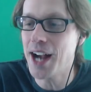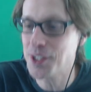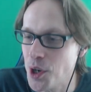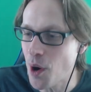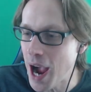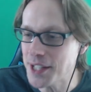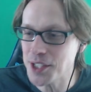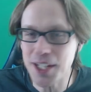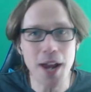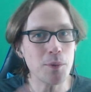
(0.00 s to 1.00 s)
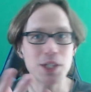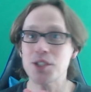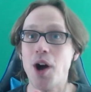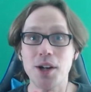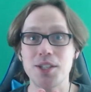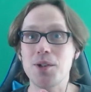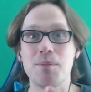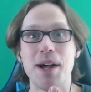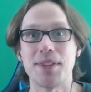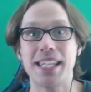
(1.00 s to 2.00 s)
So I just kind of want to talk to you
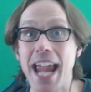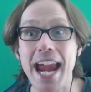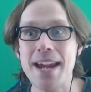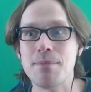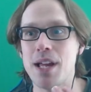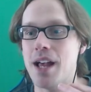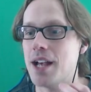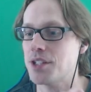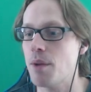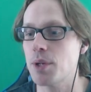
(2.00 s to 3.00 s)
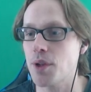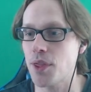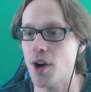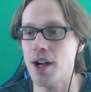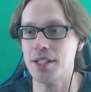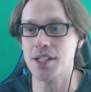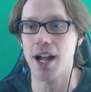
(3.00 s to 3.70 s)
about the game, some of your thoughts.